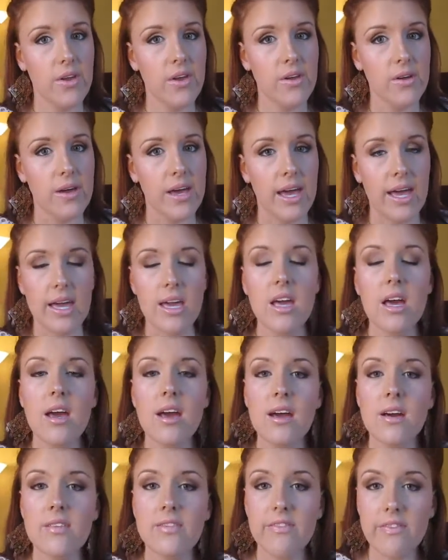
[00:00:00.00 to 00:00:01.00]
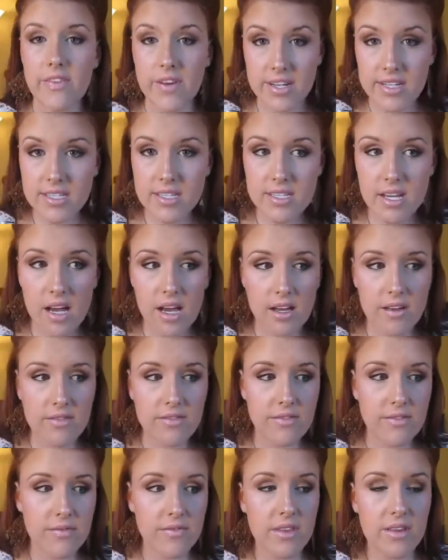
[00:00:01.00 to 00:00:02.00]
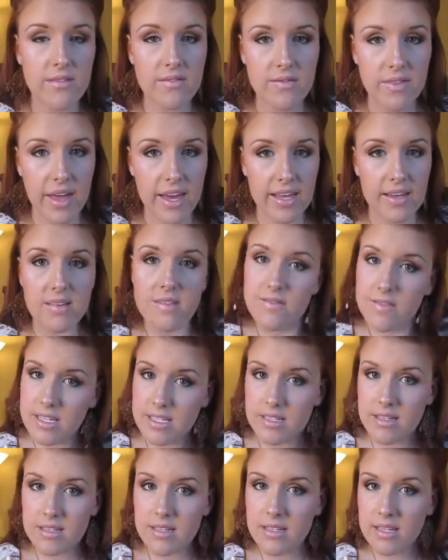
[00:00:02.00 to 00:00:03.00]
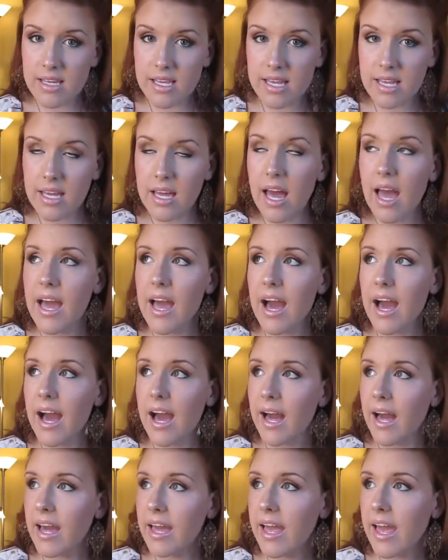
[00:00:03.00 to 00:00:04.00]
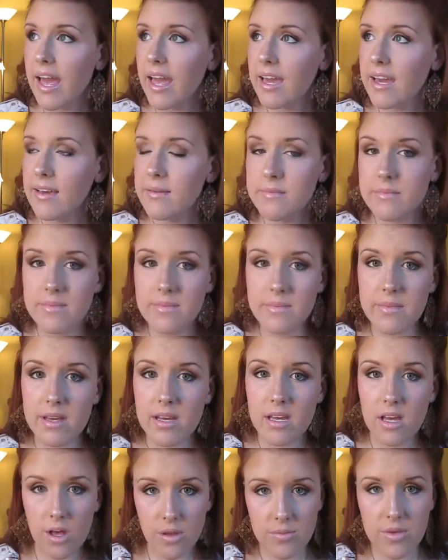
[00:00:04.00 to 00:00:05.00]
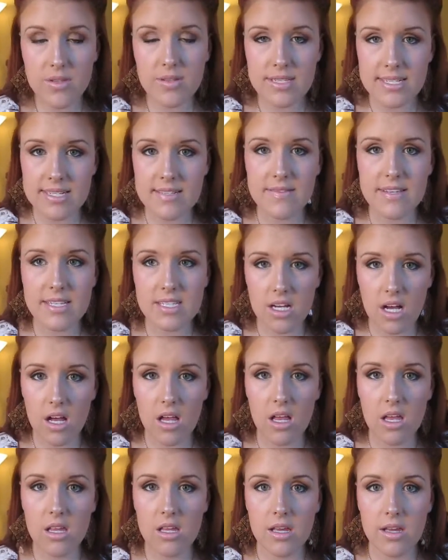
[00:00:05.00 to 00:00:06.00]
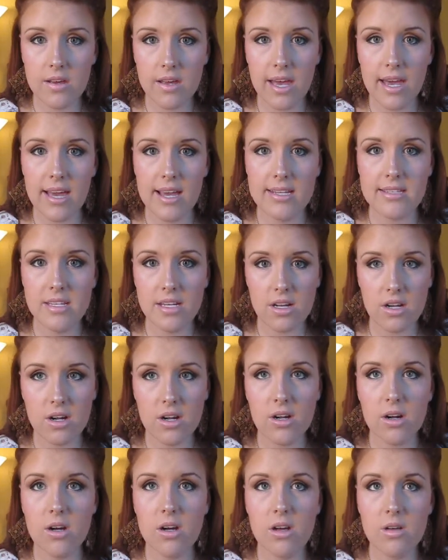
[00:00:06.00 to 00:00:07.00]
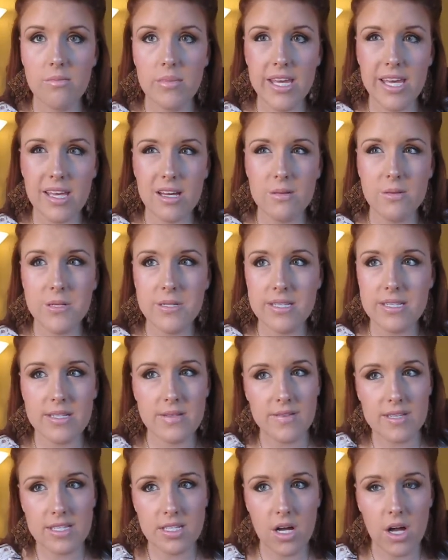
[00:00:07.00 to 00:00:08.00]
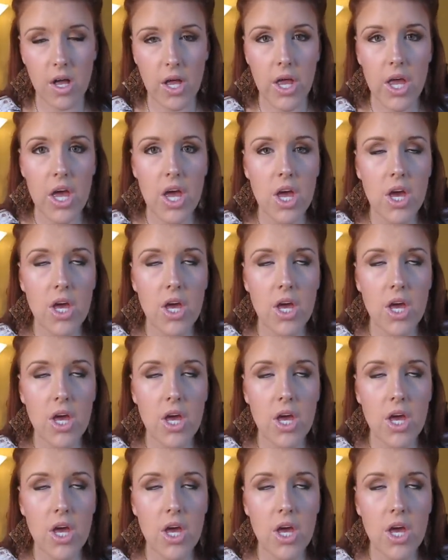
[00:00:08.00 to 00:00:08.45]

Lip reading: Okay, first off, like physically, I am almost 6 feet tall. Okay, as a girl, being almost 6 feet tall,